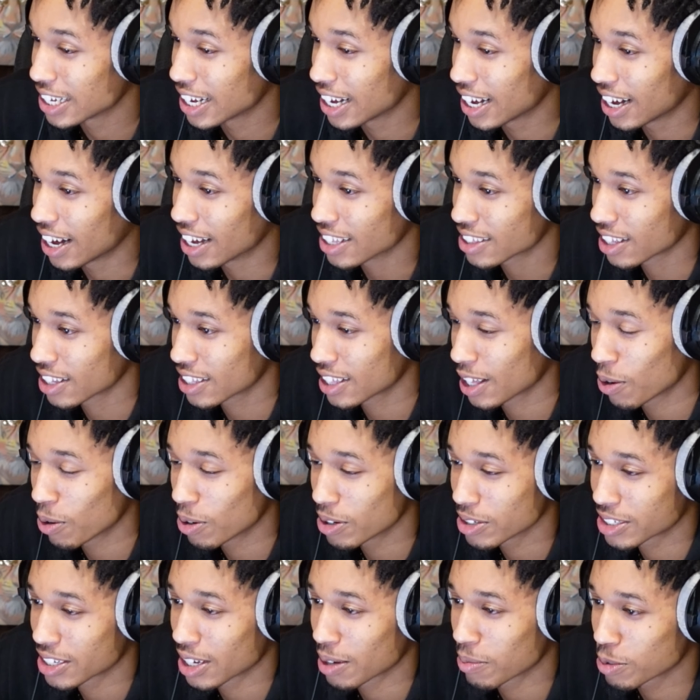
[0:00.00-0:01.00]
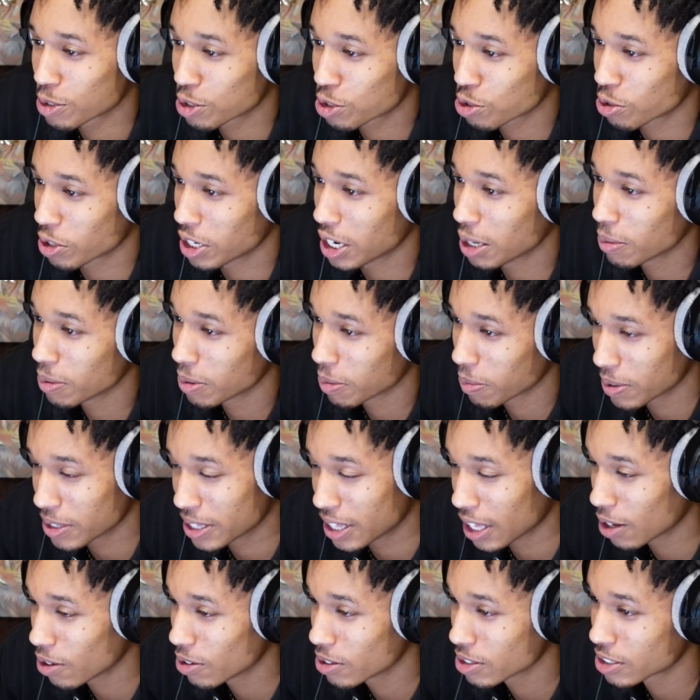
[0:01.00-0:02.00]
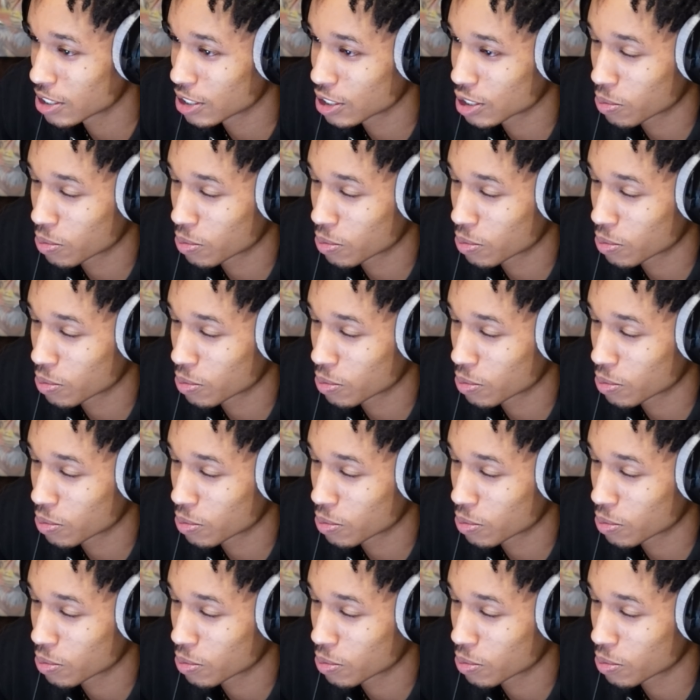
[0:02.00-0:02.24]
I thought that was him screaming, but that was his